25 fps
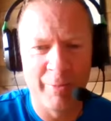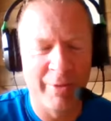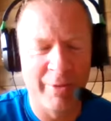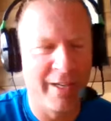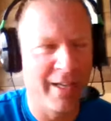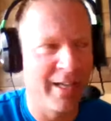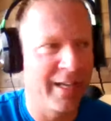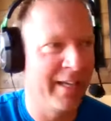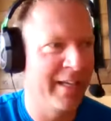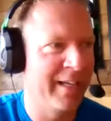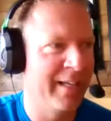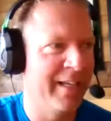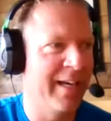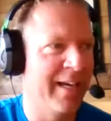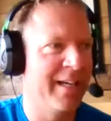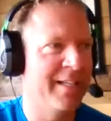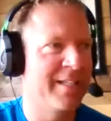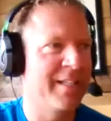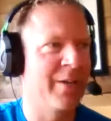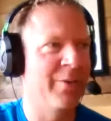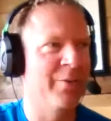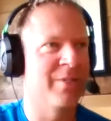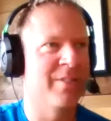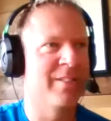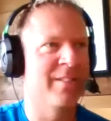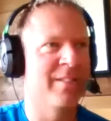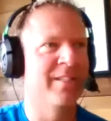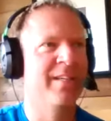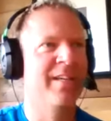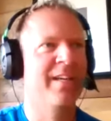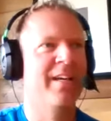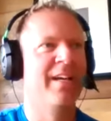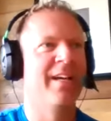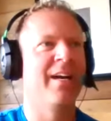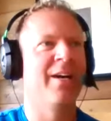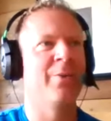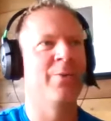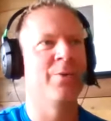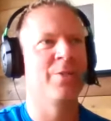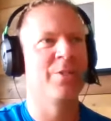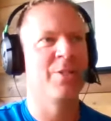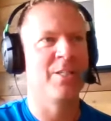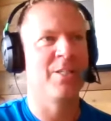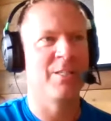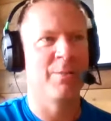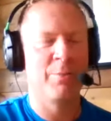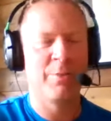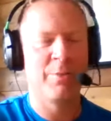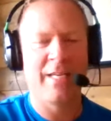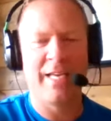But gosh, I was
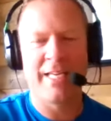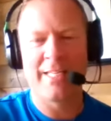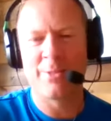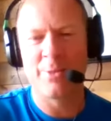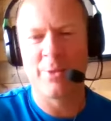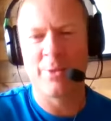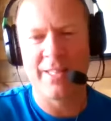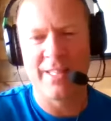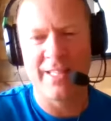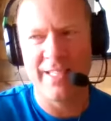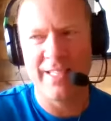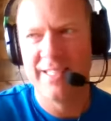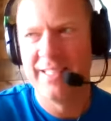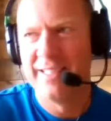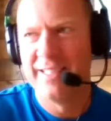just obsessed with it.